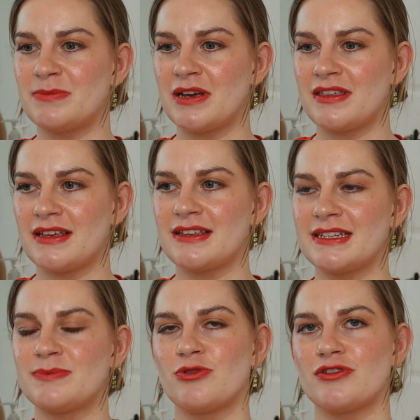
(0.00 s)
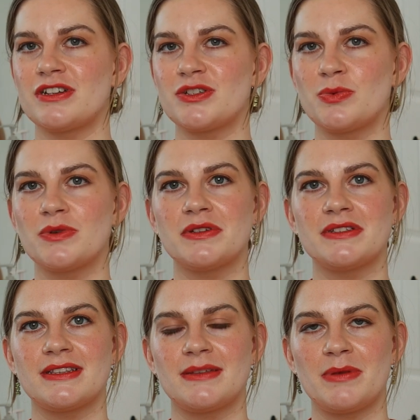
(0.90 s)
but I think this product
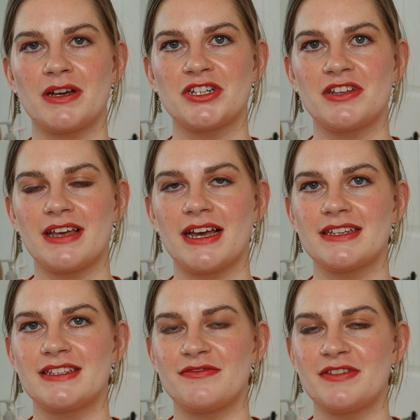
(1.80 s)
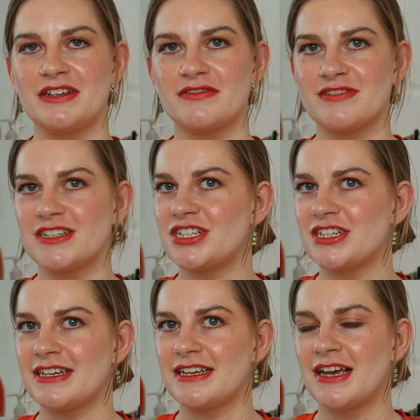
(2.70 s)
was the blusher that Sophia
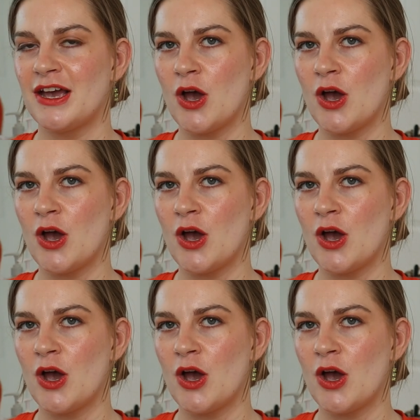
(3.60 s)
Richie